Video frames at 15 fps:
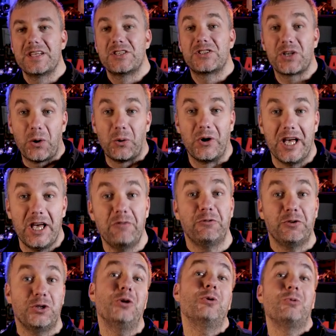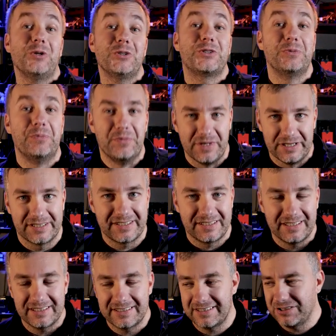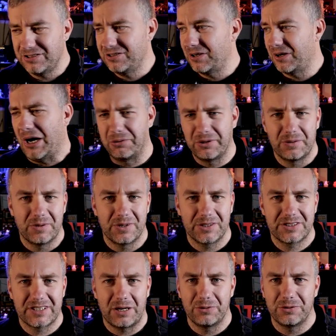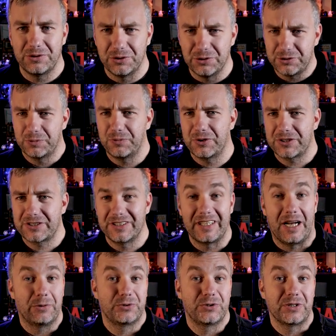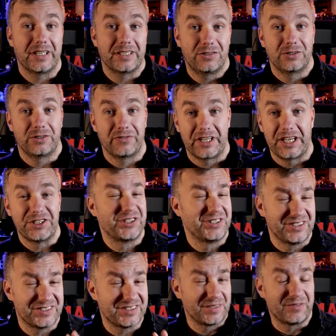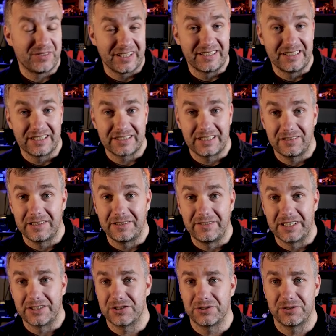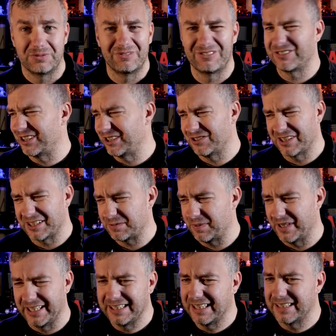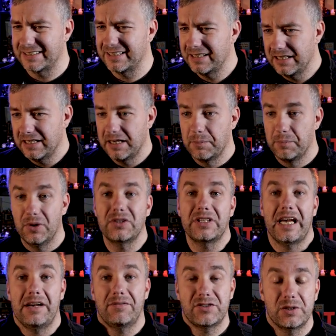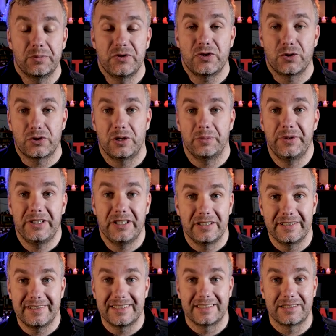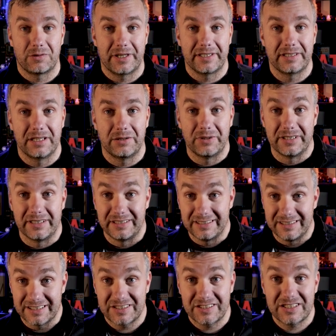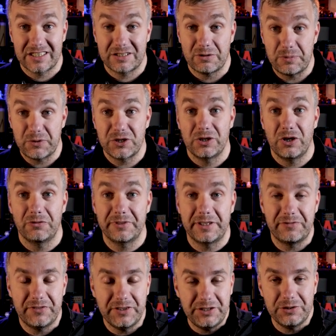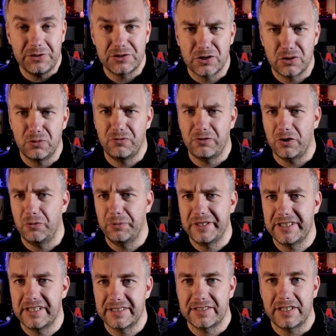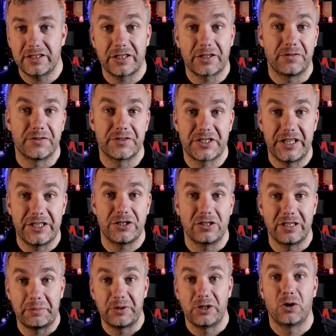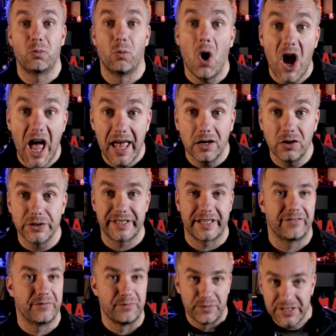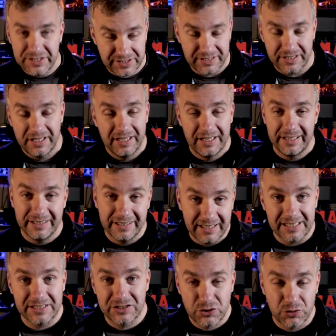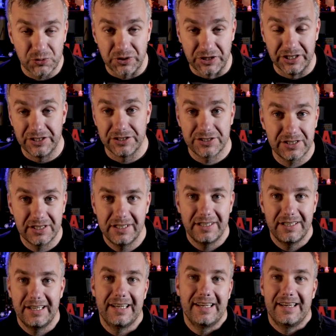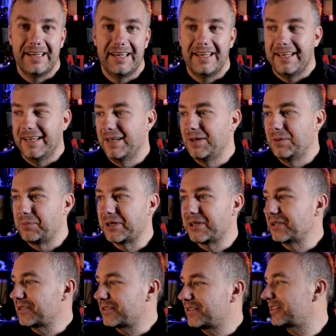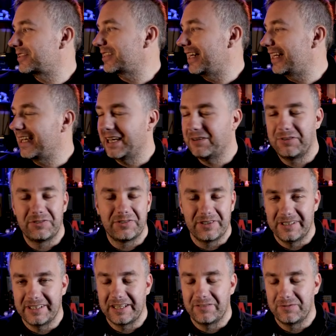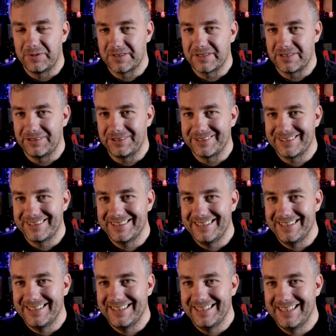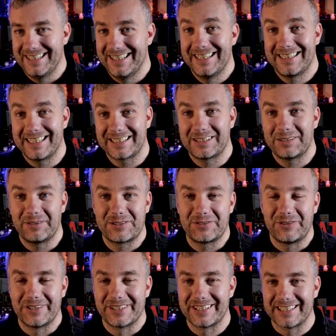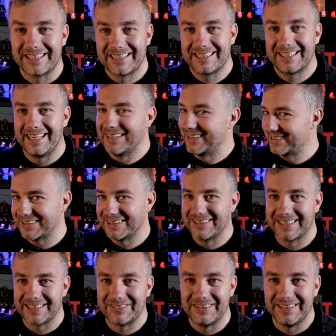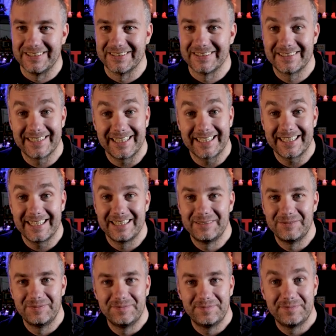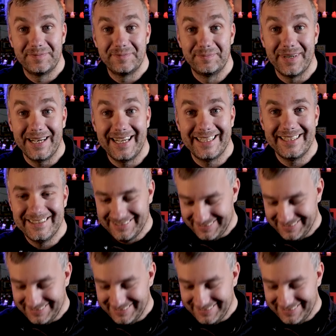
So, if you don't want to miss that, you know how it works, how YouTube works, and how to get notifications and stuff like that. I'll leave that to you, I'm not going to explain that. But I have some social media listed right now and in the description of the video, so follow me there, start the conversation, let me know what else I've missed in the last 2 years, because I have a feeling I've missed a lot. Thanks so much for watching, and I'll see you in the next video. Take care. Bye.